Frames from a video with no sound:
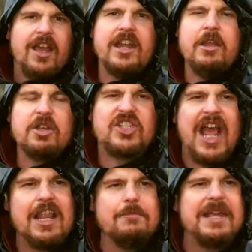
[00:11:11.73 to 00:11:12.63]
And he was
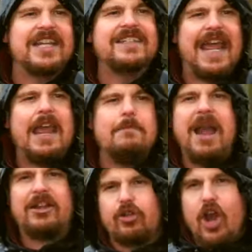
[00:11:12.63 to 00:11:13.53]
telling me to take
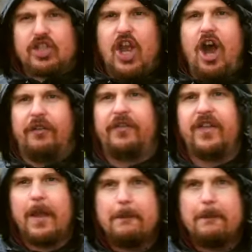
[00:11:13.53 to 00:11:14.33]
my cross off.